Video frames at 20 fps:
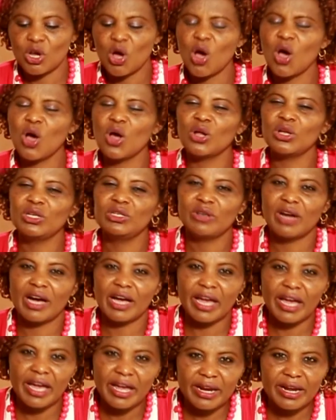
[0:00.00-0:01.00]
all your
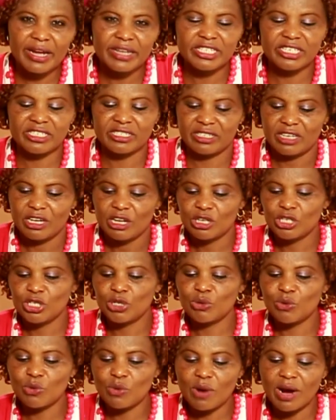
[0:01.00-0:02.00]
energy
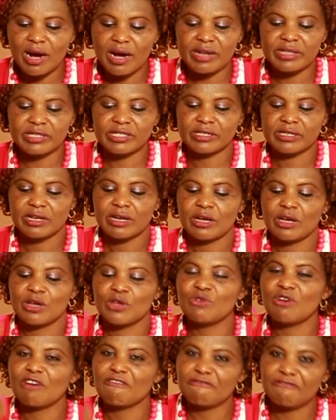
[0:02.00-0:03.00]
towards
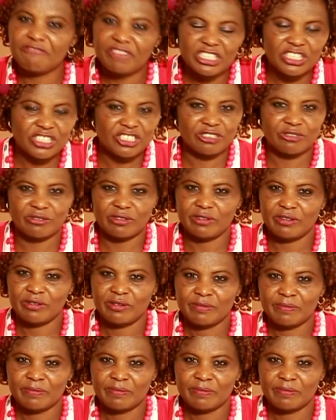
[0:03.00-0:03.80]
your vision.